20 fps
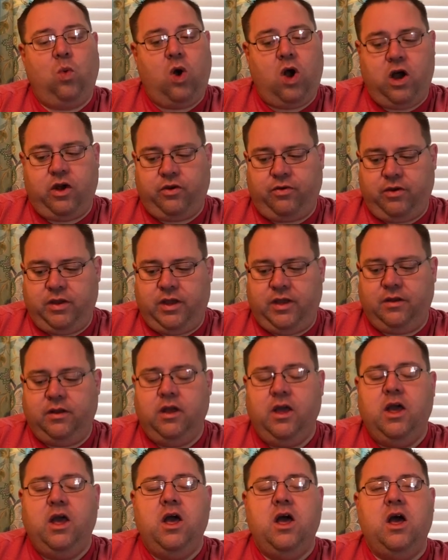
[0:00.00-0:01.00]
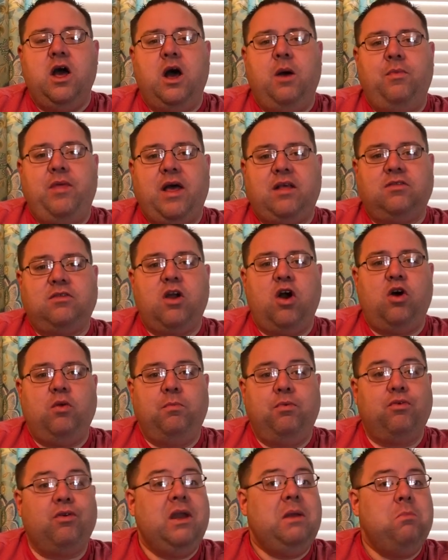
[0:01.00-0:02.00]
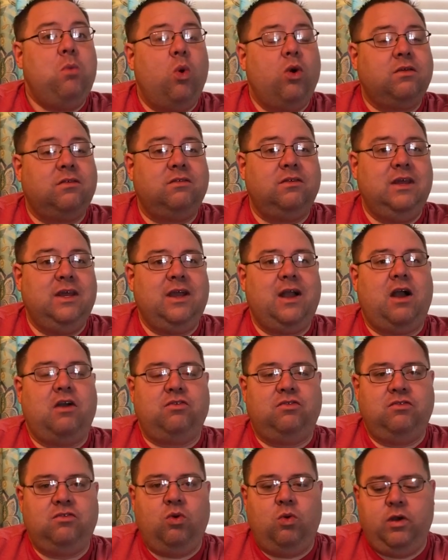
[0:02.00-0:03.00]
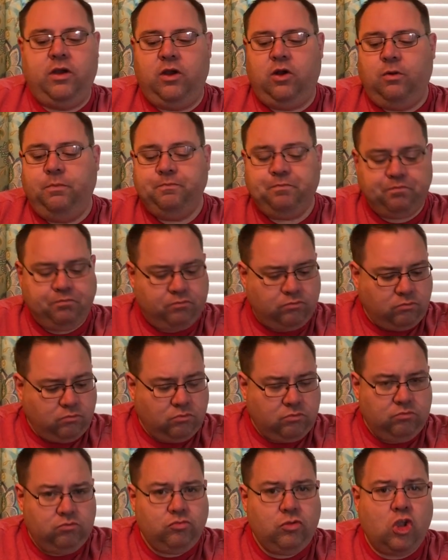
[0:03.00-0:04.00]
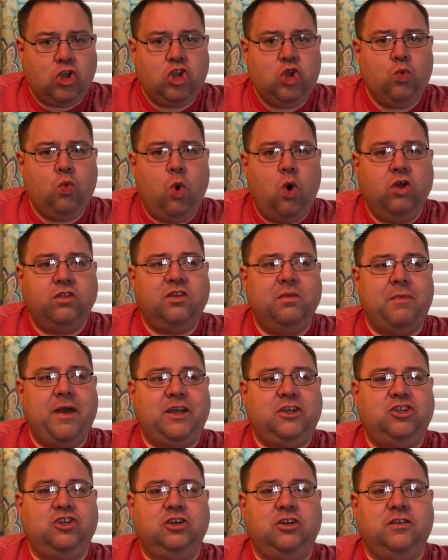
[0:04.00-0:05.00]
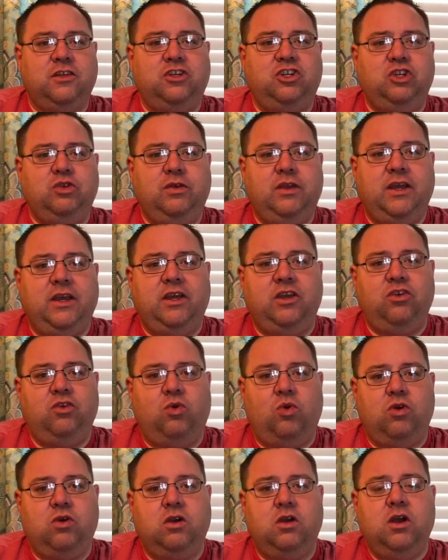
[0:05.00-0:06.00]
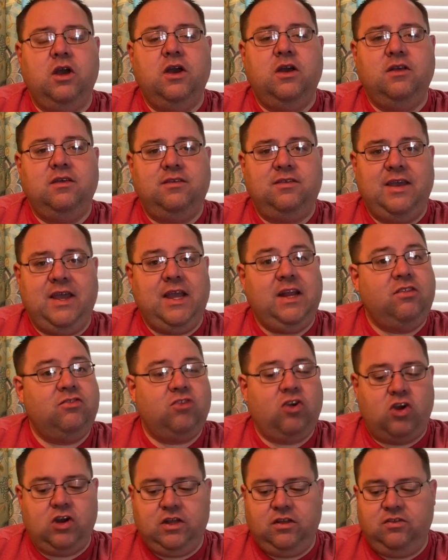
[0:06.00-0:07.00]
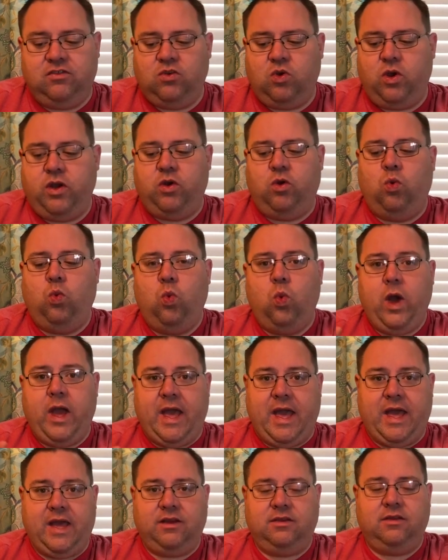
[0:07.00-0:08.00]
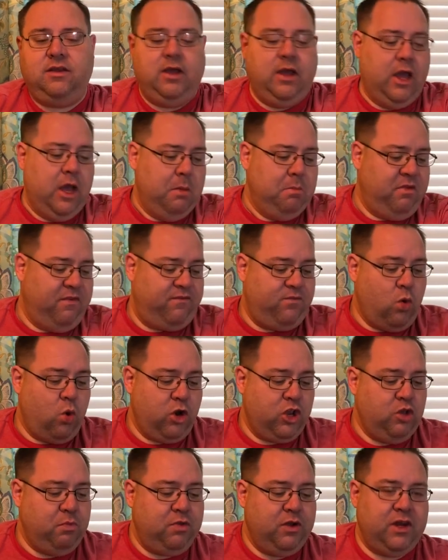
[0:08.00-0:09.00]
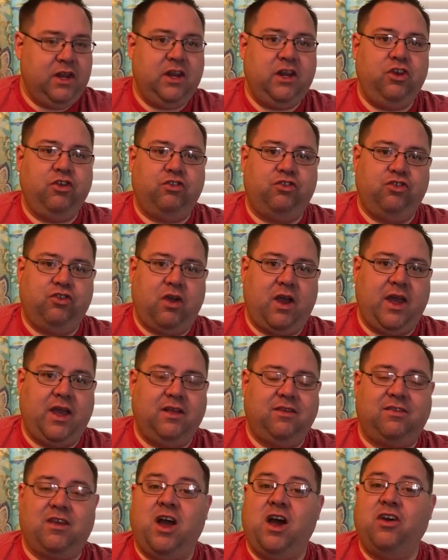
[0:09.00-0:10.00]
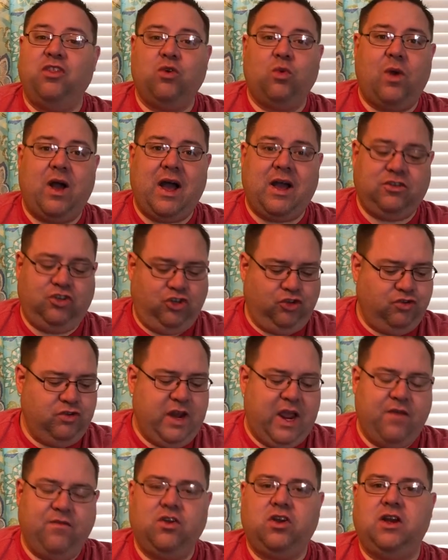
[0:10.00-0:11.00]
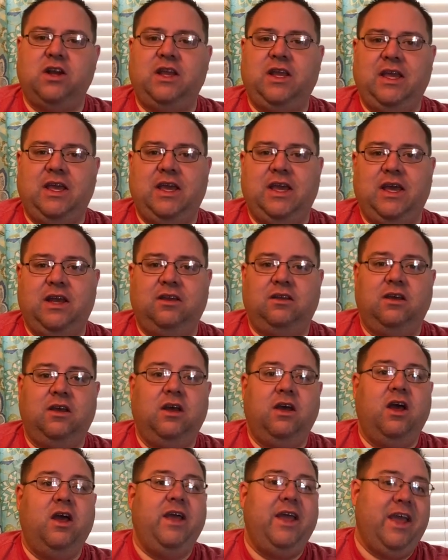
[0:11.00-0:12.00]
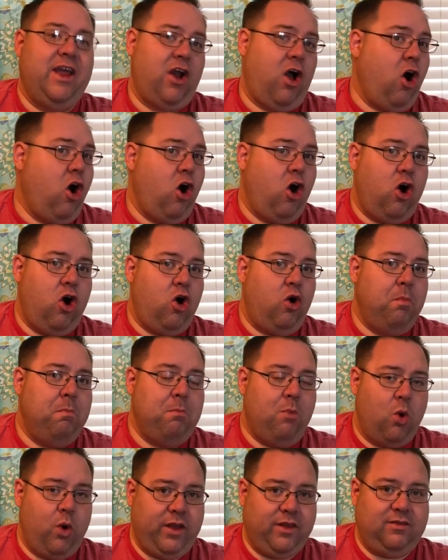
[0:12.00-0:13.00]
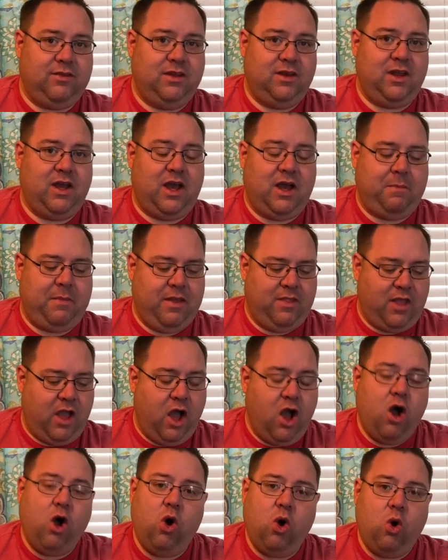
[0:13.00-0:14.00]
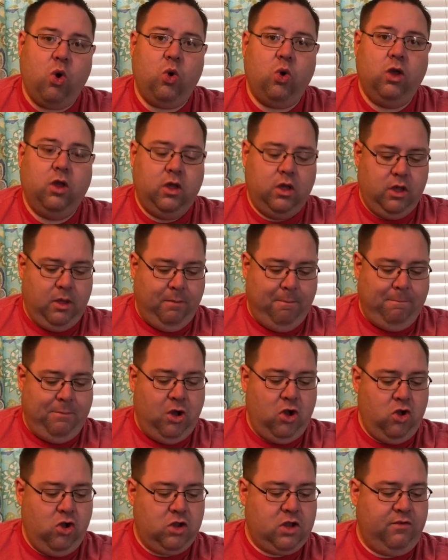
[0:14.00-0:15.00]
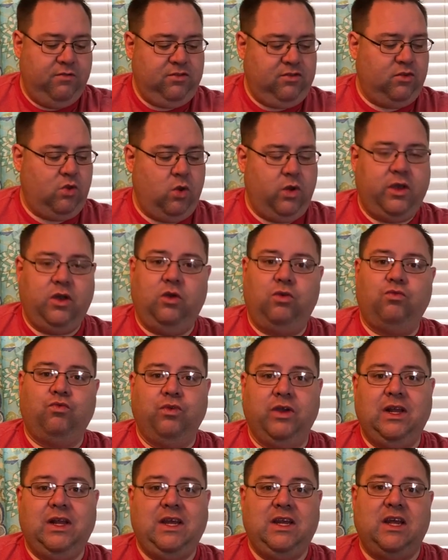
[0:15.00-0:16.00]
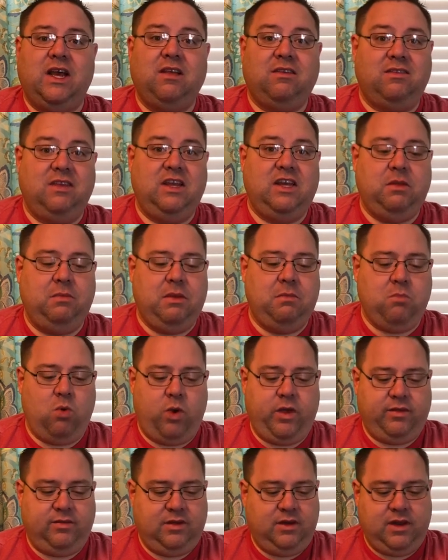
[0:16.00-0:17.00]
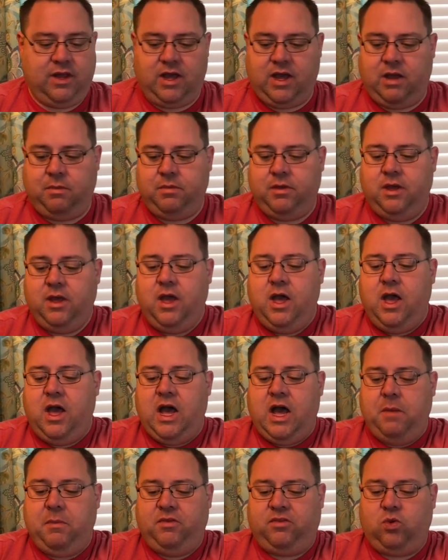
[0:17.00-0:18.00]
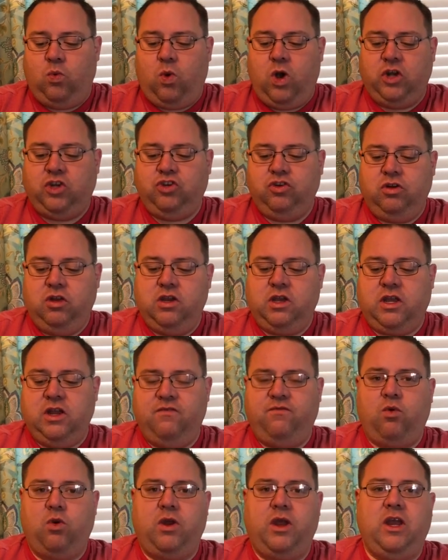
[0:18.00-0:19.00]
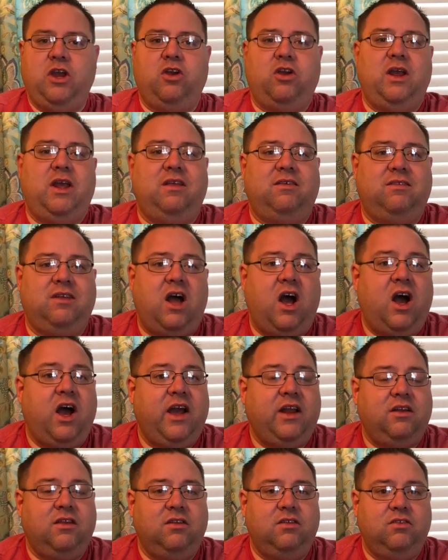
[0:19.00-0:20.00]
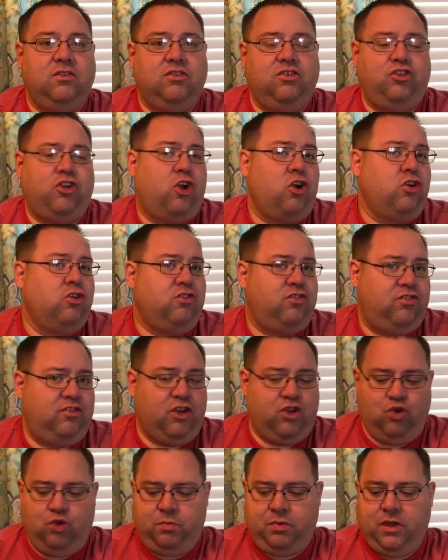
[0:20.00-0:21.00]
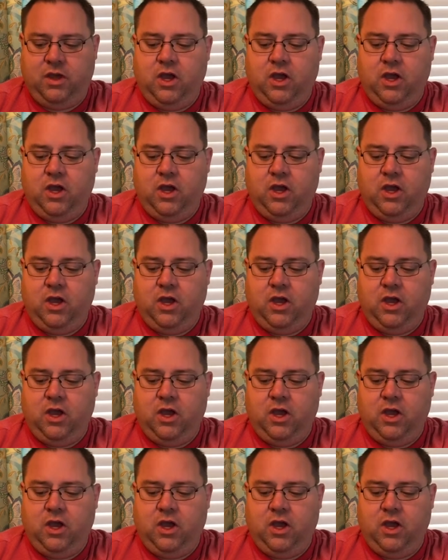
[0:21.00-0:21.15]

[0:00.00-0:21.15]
water in. Um, that's called pre-moistening our soil. You want to make sure that you get your seed starting soil wet before you put it in your trays. Otherwise, you're never gonna get it all moistened up and the whole bulk of soil really does need to be moistened up. Um, so what you're looking for here is not dirt soup.